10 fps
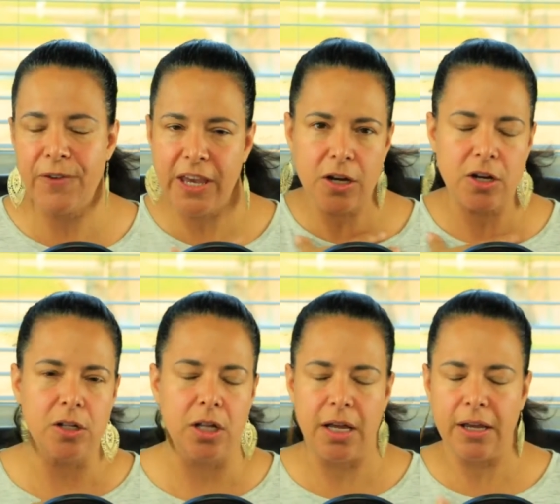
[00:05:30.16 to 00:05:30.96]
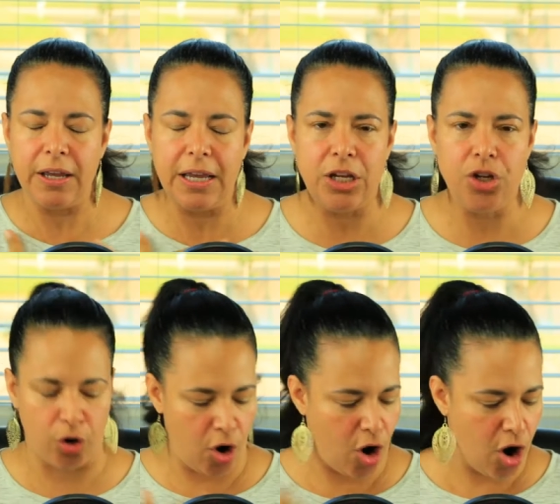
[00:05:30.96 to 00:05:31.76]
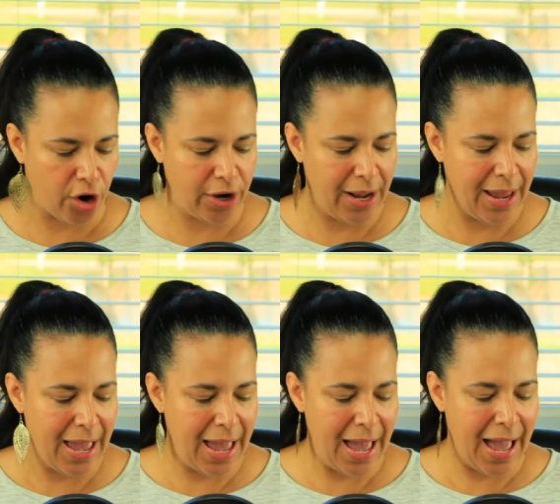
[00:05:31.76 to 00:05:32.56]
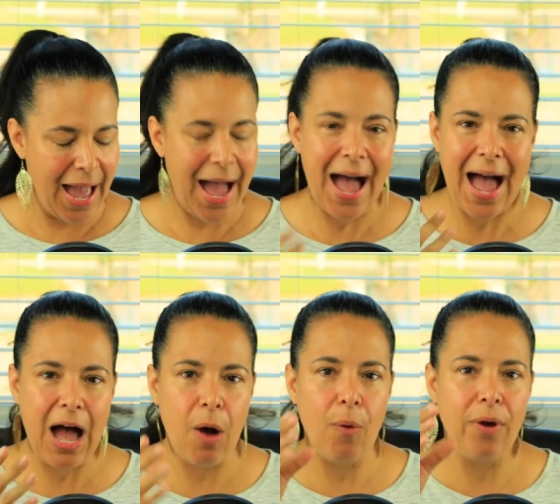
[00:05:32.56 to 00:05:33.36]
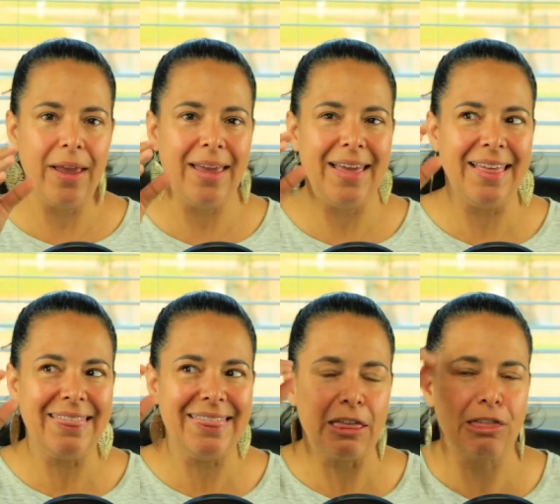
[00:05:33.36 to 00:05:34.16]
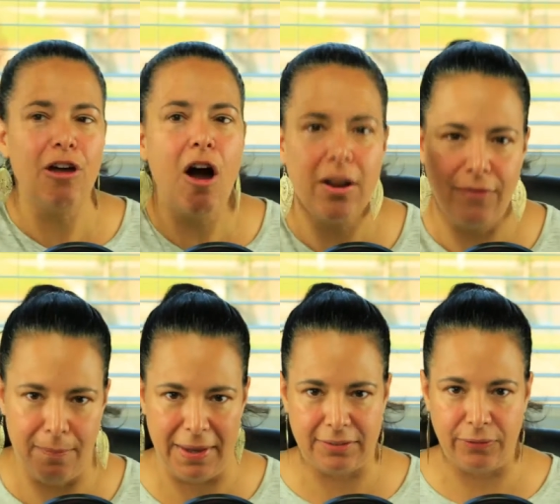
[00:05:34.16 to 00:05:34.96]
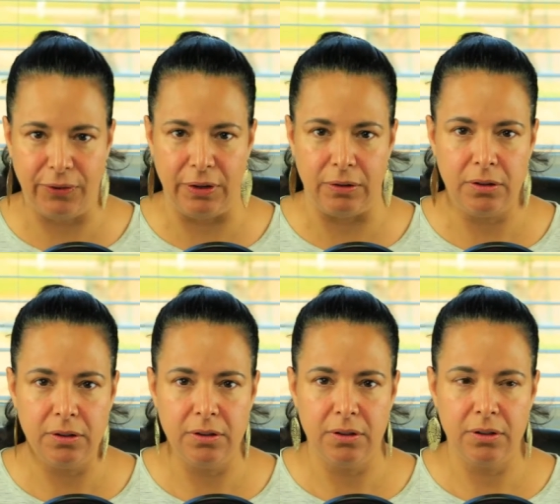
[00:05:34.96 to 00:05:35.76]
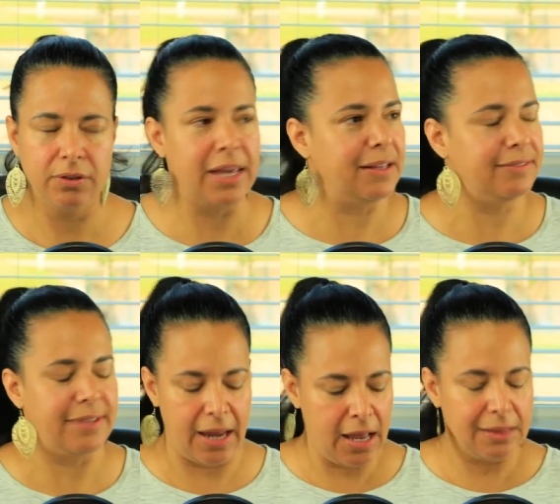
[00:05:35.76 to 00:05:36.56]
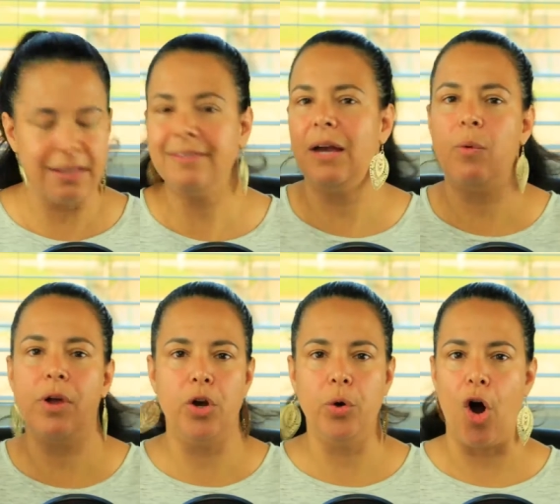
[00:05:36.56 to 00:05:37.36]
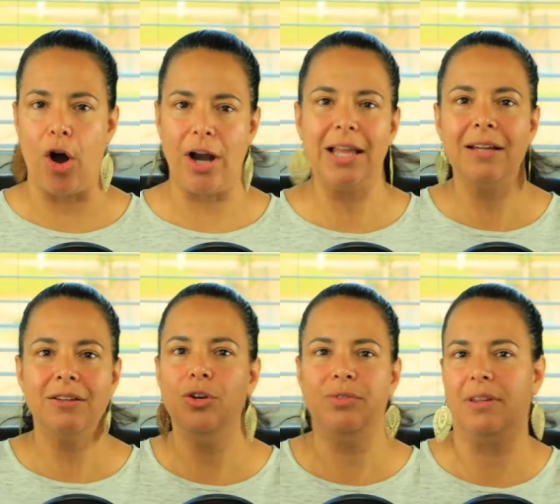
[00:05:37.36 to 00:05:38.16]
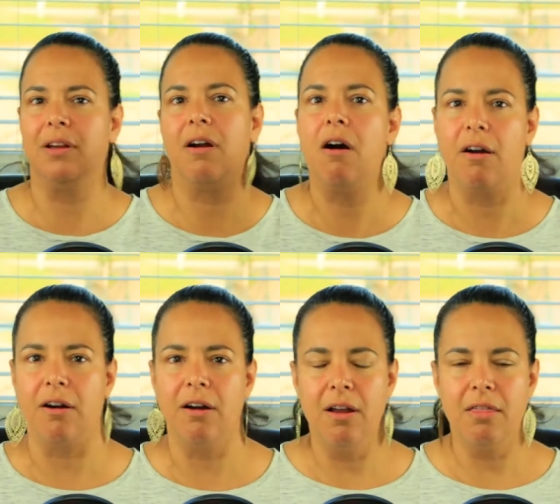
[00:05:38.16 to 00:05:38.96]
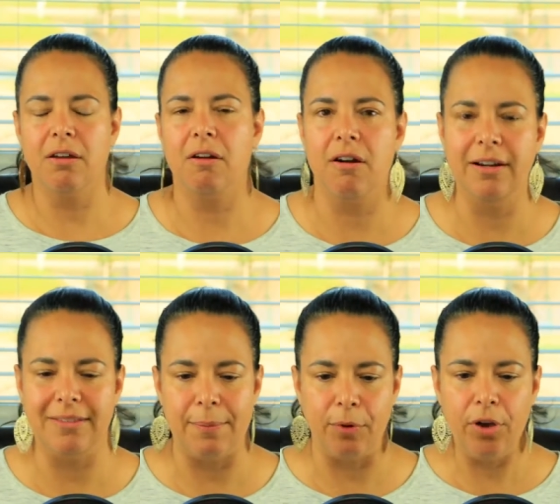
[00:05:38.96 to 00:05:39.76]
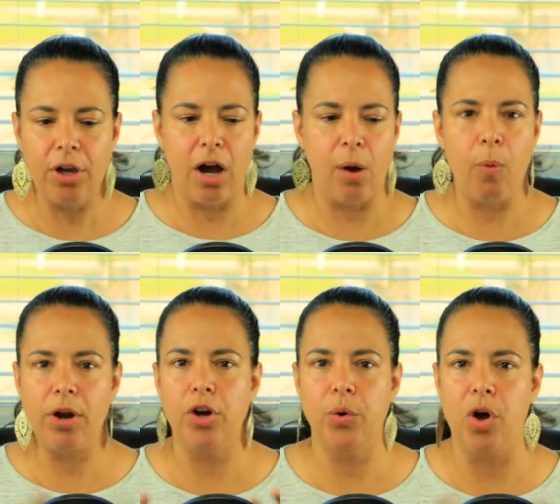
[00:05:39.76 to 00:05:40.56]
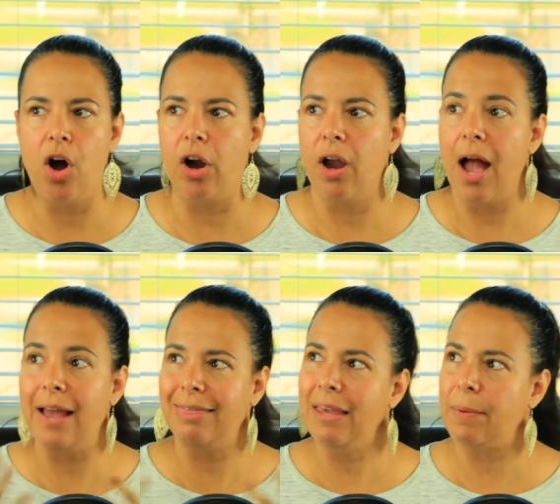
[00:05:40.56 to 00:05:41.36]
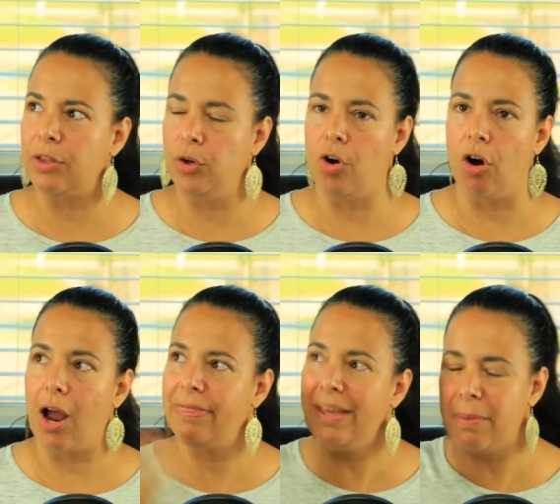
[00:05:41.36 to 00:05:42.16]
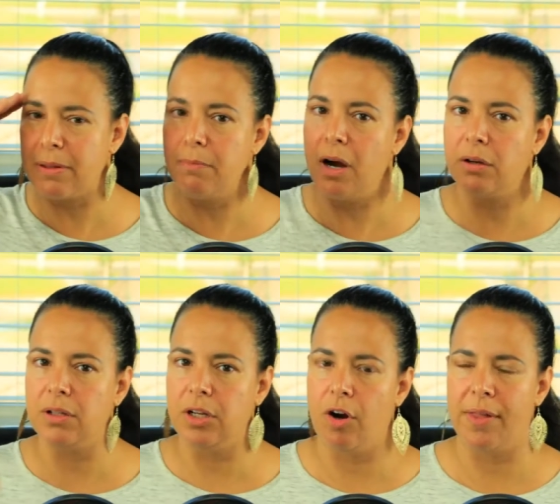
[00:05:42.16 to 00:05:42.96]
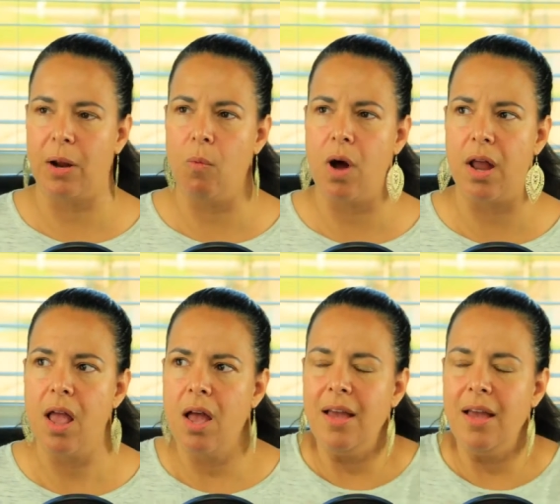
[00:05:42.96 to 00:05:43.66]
feel in your heart how the thought of it makes it feel. Okay, let's say I want a new car. I like using the car example. I want a new car. I think about the new car. I think about the model and car that I want.